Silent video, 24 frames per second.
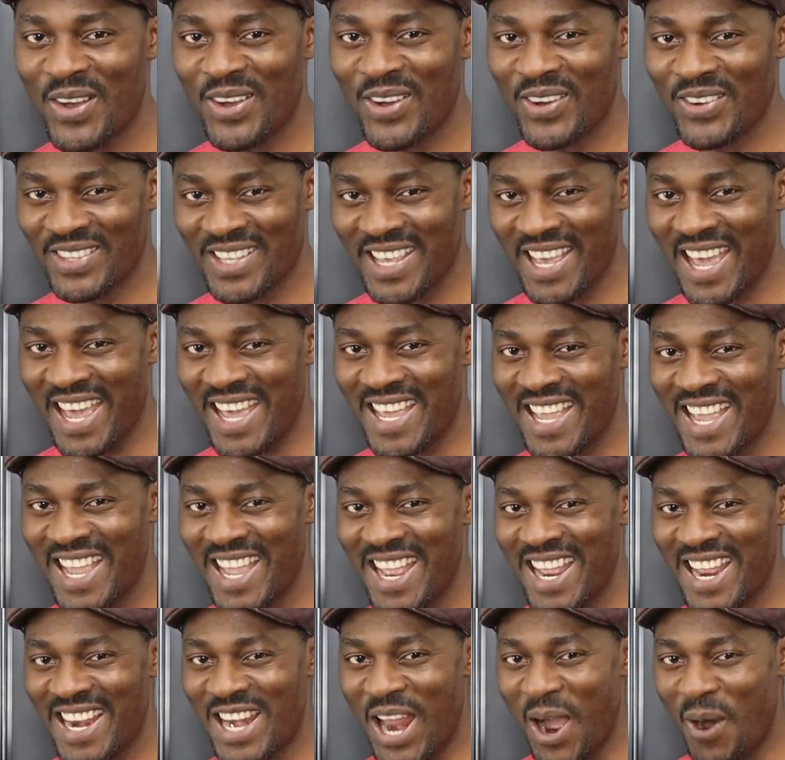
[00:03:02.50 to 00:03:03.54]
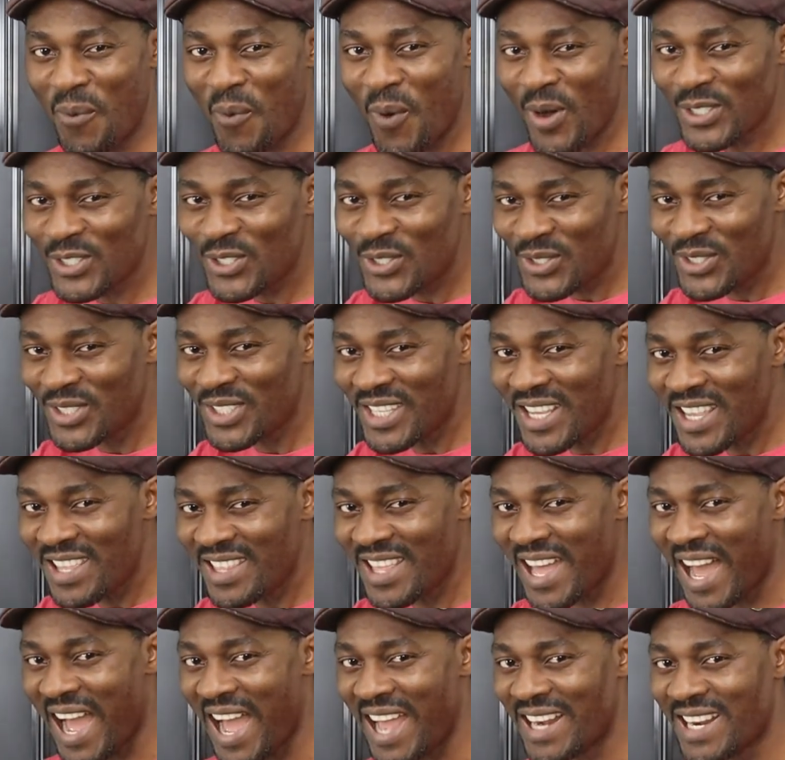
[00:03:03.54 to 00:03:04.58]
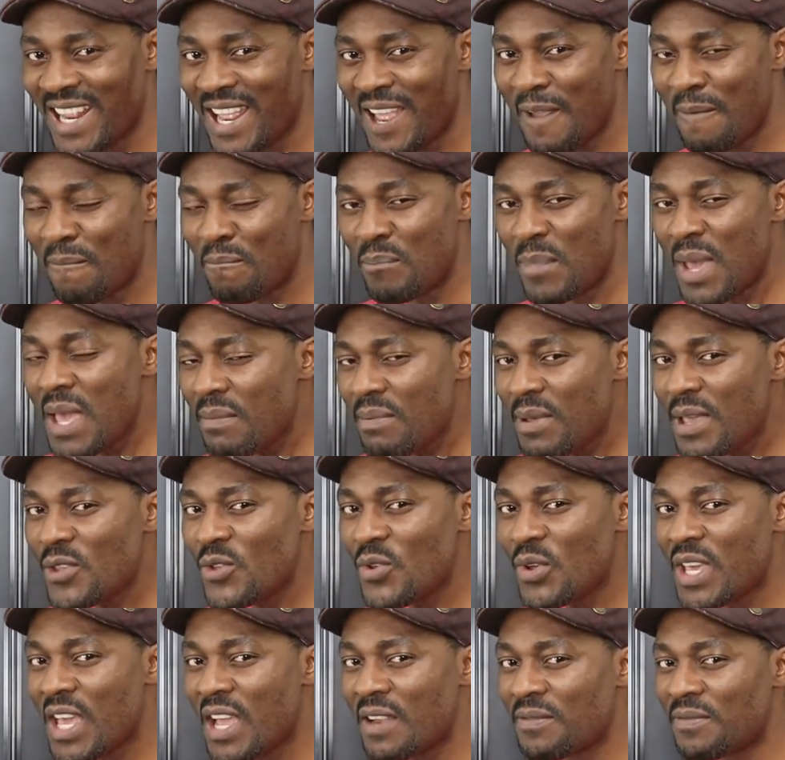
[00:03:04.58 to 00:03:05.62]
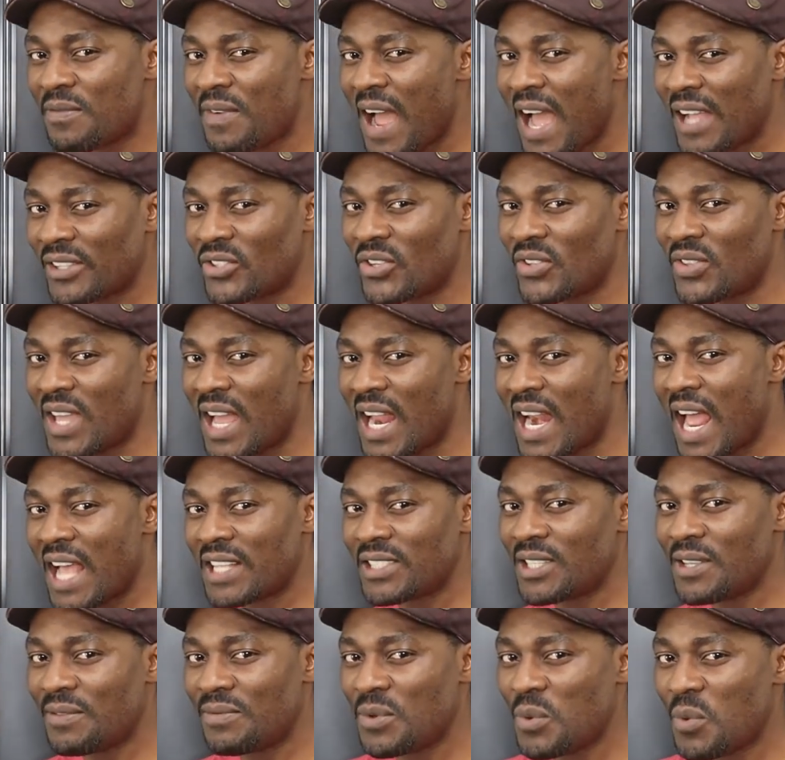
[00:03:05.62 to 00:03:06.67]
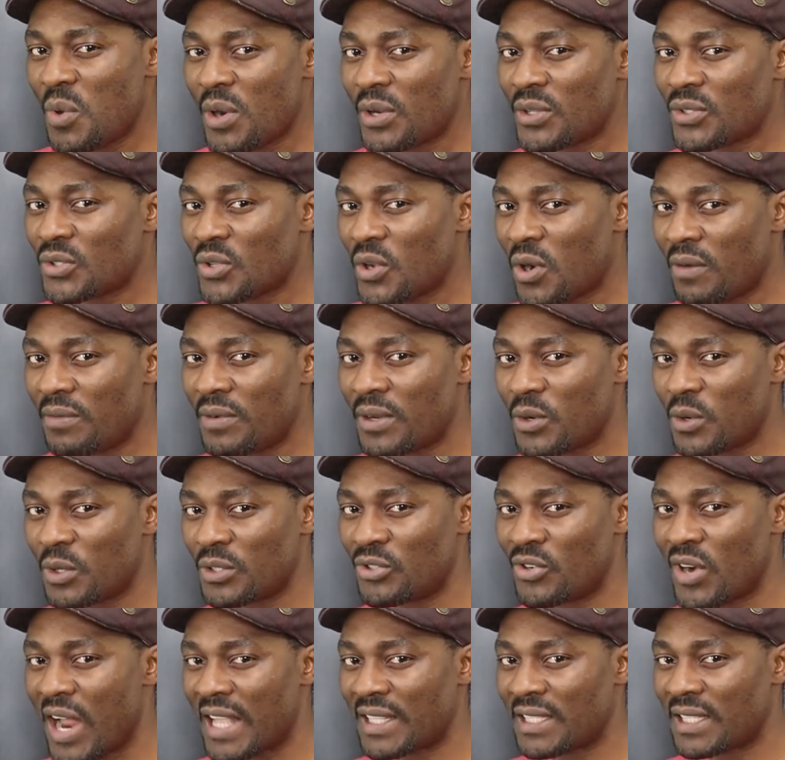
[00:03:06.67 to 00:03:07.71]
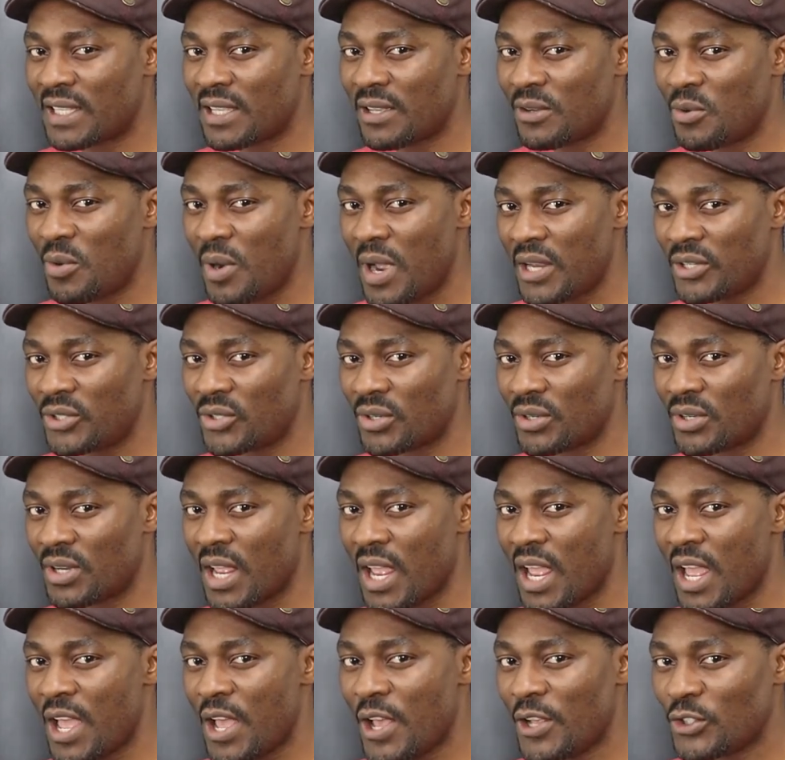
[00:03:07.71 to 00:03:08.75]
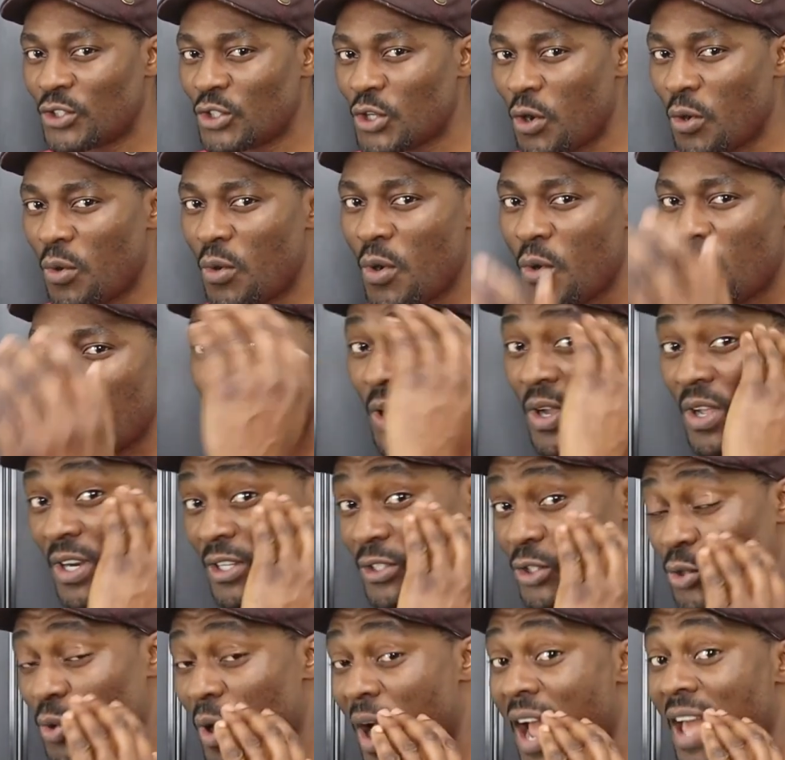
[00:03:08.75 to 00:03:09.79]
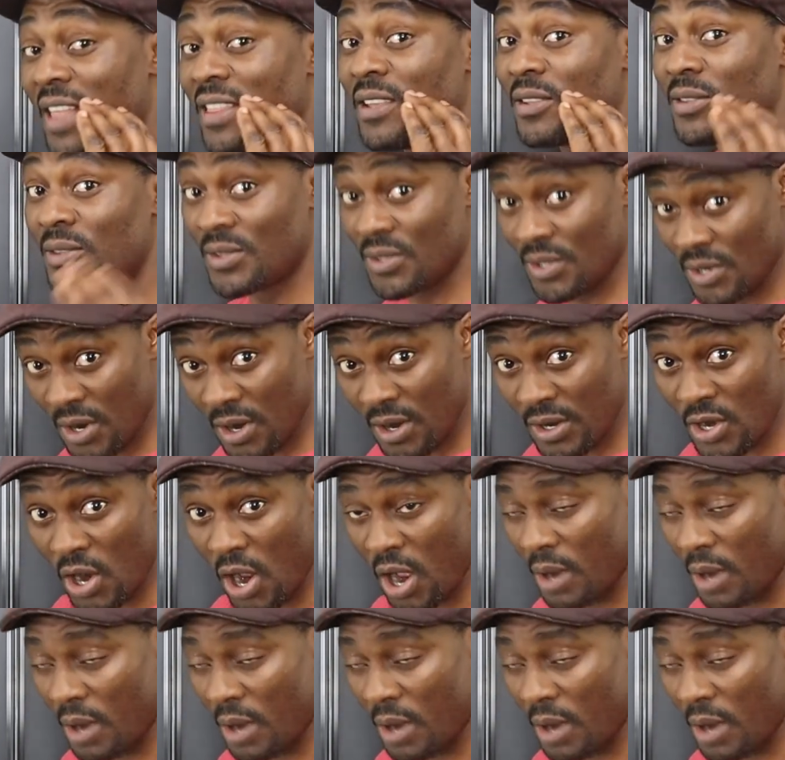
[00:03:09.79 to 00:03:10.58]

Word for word: Okay, now once you see that, maybe you can factor that as if you want to solve a quadratic equation. So we're going to try the third